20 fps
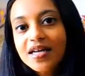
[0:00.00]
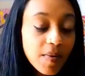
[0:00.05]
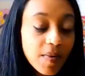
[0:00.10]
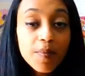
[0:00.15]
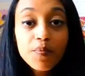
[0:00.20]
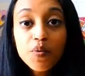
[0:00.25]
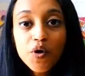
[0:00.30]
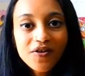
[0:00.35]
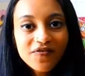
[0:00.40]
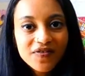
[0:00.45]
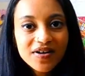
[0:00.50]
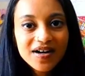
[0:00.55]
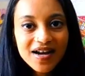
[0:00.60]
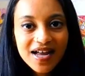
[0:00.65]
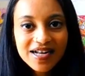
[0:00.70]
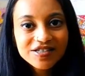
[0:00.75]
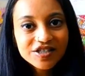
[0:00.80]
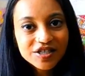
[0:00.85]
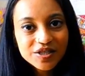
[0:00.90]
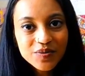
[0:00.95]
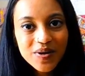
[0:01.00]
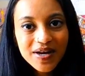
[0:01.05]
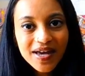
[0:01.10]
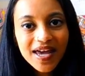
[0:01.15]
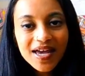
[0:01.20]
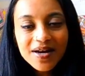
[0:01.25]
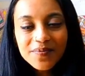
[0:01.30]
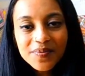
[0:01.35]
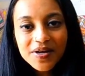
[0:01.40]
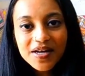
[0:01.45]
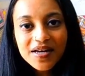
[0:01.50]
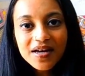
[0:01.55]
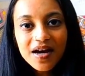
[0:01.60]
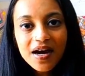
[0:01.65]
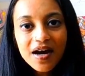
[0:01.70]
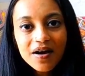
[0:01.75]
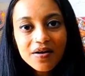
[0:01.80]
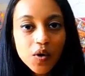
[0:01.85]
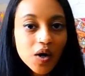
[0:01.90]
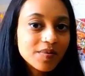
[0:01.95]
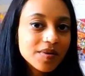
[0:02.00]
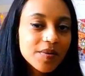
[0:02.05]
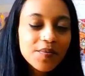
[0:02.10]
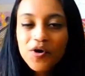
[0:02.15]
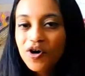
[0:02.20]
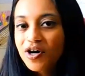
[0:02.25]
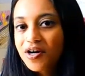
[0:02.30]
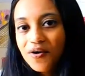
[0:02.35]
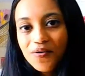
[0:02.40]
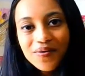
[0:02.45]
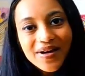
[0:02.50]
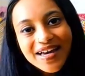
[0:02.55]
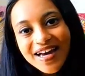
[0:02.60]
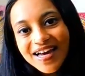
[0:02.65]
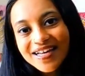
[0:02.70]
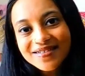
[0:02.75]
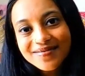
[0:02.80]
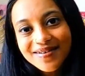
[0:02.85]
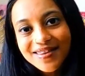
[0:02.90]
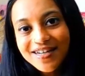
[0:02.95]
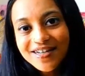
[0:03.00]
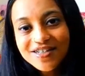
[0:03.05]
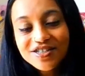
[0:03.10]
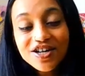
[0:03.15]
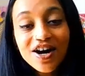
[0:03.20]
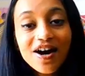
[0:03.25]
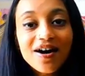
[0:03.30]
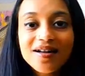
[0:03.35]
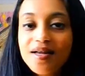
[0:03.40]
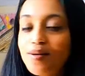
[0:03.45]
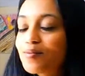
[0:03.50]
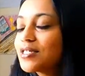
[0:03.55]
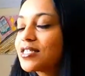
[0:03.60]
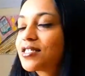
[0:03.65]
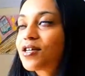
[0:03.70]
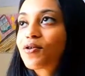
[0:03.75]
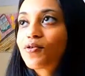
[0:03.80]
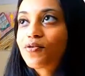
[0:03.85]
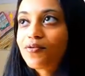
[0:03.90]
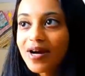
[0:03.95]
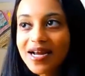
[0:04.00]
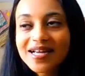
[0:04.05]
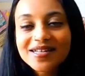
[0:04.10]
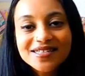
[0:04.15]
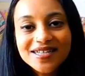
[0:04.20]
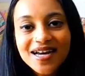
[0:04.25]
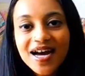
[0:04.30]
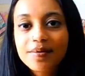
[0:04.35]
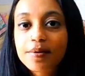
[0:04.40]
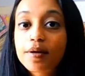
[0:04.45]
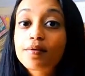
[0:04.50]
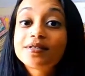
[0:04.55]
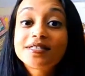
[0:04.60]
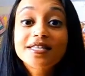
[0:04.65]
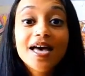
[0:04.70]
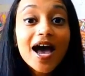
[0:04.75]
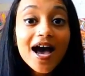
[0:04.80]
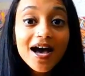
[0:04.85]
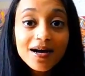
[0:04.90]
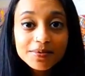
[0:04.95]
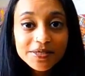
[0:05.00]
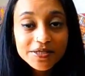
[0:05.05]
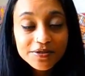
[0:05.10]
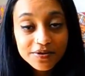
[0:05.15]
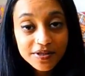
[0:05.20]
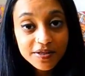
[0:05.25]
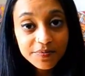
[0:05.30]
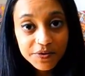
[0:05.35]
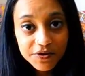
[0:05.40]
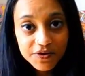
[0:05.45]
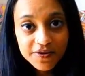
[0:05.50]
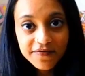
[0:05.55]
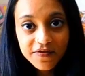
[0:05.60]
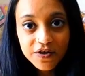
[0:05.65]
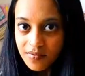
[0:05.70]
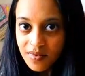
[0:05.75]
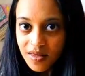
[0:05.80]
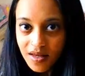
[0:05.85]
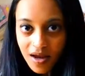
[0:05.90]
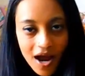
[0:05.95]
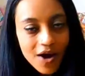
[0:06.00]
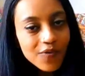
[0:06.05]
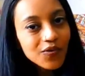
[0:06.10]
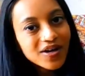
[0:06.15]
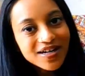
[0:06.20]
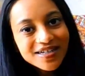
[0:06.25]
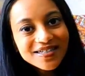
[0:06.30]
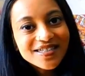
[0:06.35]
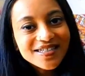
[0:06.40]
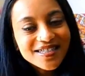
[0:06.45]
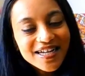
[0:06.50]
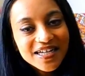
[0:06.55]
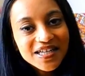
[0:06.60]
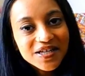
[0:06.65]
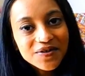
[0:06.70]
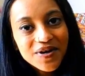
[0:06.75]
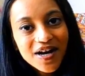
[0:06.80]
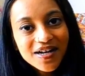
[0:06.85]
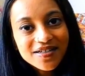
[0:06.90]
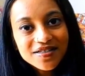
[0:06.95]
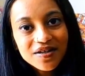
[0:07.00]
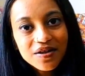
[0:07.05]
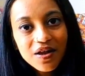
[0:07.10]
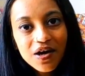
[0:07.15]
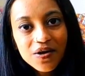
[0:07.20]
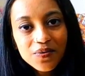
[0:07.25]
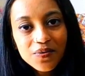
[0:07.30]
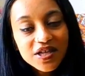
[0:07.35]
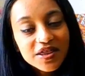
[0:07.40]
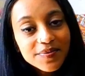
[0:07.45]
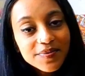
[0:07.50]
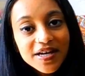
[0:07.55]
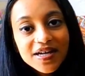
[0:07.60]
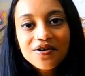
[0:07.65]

My boyfriend and I just went camping for Memorial Weekend with our dog. It was a great time. It was absolutely beautiful. I wanted to take you guys along with me.